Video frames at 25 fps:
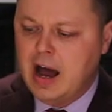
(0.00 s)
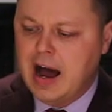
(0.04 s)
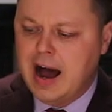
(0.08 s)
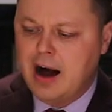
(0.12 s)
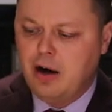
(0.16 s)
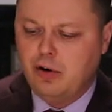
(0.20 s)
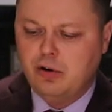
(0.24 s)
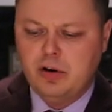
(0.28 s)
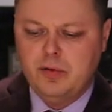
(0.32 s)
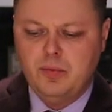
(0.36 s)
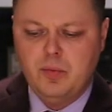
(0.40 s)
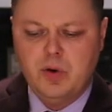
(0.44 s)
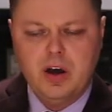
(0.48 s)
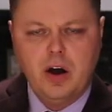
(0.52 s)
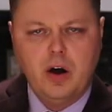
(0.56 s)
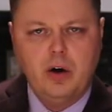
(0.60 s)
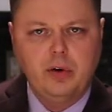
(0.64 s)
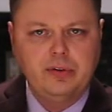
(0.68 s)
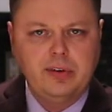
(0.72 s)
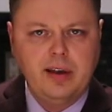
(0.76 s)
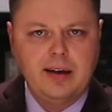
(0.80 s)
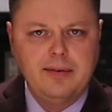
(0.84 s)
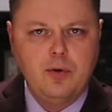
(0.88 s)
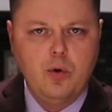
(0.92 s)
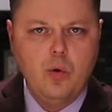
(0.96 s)
How come we
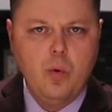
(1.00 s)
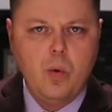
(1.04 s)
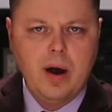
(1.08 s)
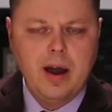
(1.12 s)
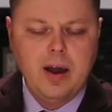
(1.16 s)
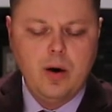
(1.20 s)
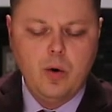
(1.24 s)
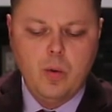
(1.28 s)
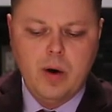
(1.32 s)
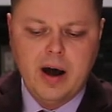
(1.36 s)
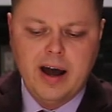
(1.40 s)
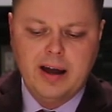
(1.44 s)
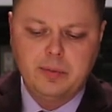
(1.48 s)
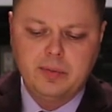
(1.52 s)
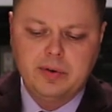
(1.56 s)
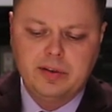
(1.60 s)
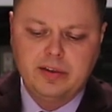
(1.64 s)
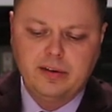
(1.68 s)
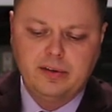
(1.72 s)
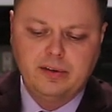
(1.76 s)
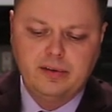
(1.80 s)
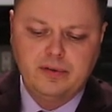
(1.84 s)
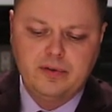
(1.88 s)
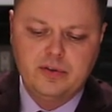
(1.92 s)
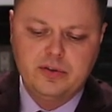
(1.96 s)
also have a white wine with
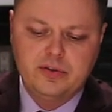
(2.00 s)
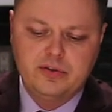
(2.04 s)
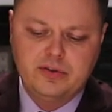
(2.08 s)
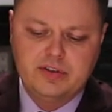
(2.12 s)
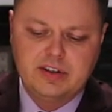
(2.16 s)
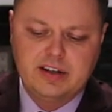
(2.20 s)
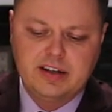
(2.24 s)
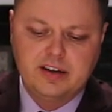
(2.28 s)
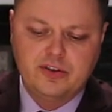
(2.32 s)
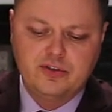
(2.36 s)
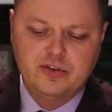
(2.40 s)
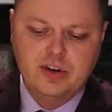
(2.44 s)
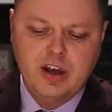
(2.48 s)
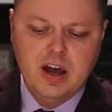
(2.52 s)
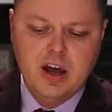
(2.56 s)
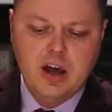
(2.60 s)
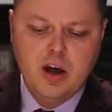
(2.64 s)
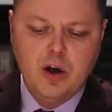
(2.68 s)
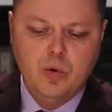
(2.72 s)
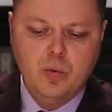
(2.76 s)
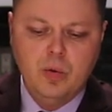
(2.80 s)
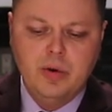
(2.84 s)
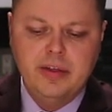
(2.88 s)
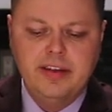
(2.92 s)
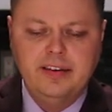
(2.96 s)
this first dish?
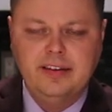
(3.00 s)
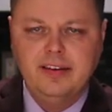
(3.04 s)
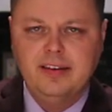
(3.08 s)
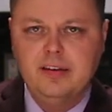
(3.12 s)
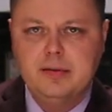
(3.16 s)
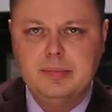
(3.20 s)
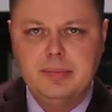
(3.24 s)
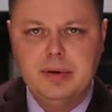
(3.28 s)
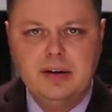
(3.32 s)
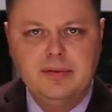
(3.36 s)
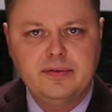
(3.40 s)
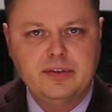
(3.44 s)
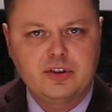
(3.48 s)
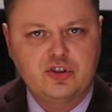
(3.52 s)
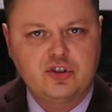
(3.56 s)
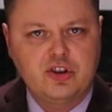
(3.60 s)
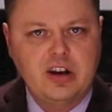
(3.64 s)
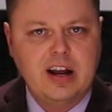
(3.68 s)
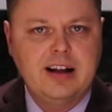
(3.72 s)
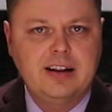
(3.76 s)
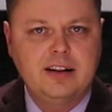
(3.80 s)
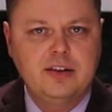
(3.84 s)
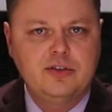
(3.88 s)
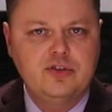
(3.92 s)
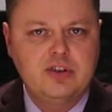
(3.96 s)
Well, this is a bit of a
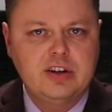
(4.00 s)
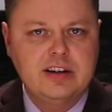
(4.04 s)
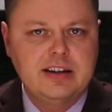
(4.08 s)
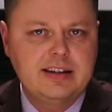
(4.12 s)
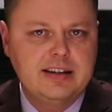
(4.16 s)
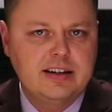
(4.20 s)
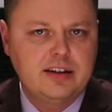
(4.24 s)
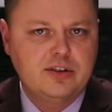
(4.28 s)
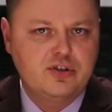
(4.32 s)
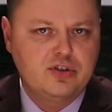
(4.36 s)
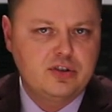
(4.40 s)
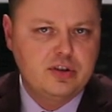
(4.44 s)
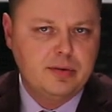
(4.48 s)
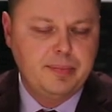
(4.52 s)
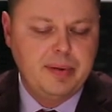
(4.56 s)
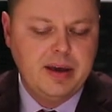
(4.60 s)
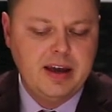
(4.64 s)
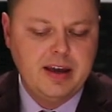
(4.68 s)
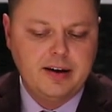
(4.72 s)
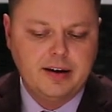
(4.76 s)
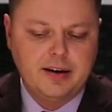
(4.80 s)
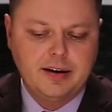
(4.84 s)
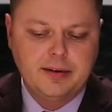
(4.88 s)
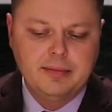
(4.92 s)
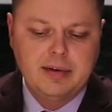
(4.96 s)
challenging dish to
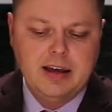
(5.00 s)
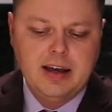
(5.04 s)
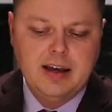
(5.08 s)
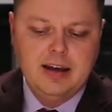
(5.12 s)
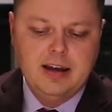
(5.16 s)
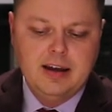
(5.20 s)
pair.